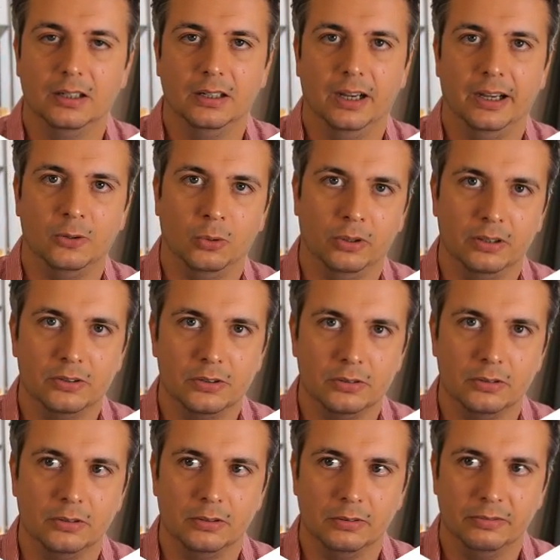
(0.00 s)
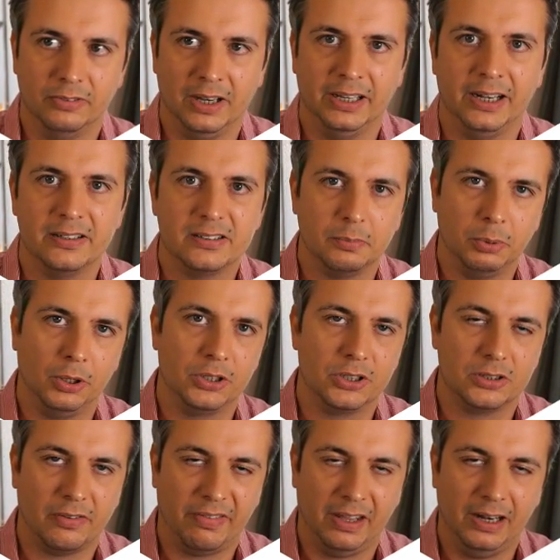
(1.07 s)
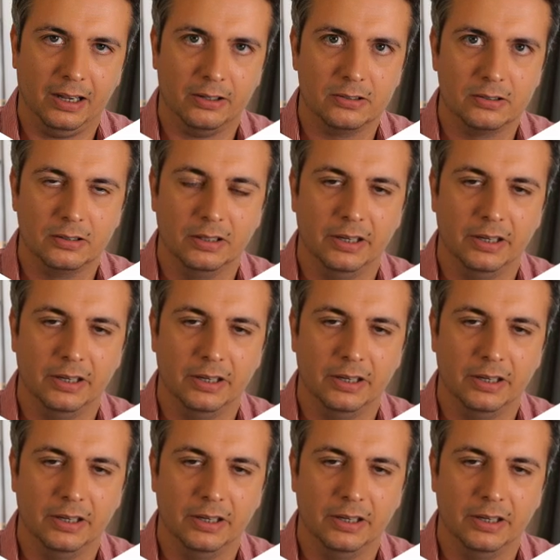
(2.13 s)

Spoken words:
in order to finance the purchase of that house.